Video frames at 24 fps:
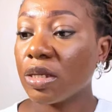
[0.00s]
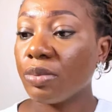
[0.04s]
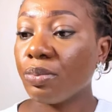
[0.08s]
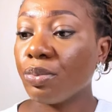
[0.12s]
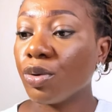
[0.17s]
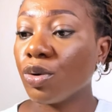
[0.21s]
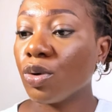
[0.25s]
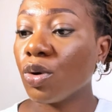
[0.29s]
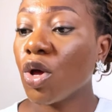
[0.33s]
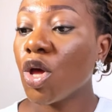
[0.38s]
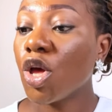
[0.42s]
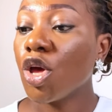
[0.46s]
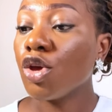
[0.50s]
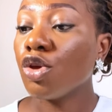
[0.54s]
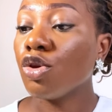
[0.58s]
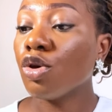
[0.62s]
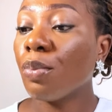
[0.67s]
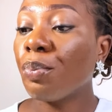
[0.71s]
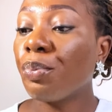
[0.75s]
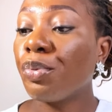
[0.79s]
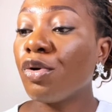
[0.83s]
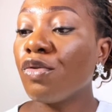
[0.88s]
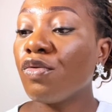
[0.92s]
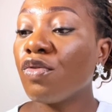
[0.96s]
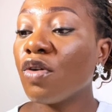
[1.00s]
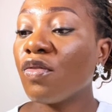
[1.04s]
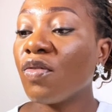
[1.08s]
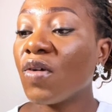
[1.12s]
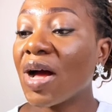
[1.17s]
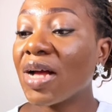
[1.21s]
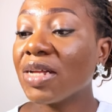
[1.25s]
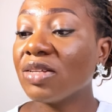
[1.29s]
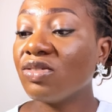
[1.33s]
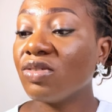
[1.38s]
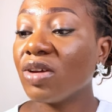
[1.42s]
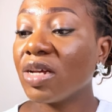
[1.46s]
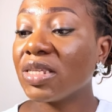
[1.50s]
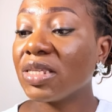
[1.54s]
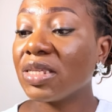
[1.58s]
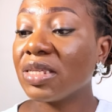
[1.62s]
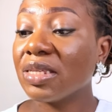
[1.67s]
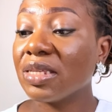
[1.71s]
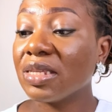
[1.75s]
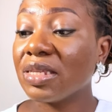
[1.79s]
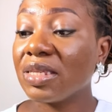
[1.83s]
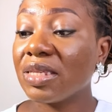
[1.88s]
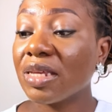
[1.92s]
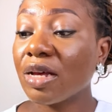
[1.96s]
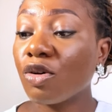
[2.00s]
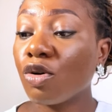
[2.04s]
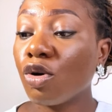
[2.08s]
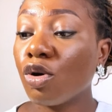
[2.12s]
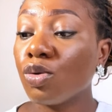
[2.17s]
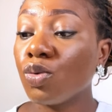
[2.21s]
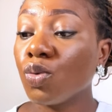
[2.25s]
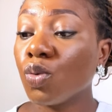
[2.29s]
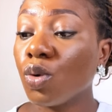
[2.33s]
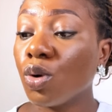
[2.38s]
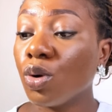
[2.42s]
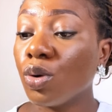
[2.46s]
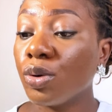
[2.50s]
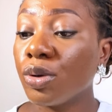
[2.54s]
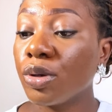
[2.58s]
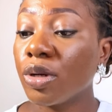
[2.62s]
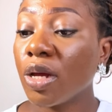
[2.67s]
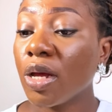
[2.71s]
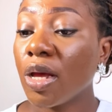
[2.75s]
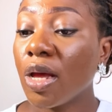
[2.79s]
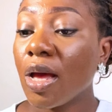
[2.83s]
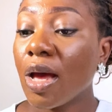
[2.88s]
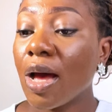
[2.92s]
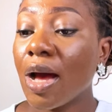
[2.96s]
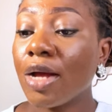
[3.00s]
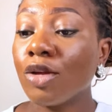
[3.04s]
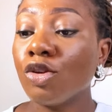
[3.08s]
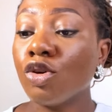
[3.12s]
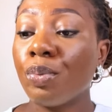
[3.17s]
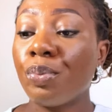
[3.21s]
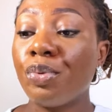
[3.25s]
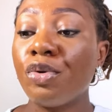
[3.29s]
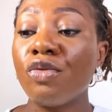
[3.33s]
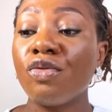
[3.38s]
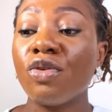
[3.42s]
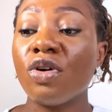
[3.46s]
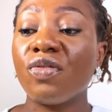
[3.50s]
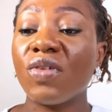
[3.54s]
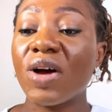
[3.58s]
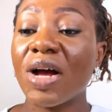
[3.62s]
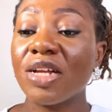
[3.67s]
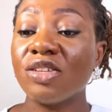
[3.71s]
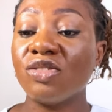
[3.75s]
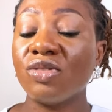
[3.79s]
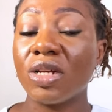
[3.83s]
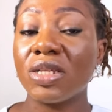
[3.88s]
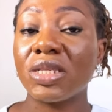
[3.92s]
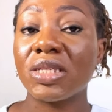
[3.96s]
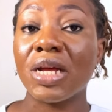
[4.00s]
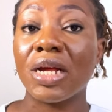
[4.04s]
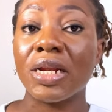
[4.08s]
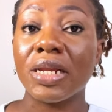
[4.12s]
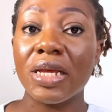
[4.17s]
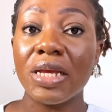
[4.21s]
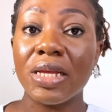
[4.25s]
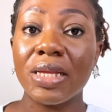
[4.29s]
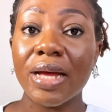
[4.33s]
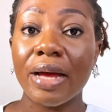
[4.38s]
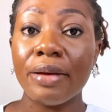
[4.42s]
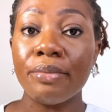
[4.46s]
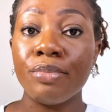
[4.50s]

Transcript: it, but your proof of address is the second one. And your proof of address can either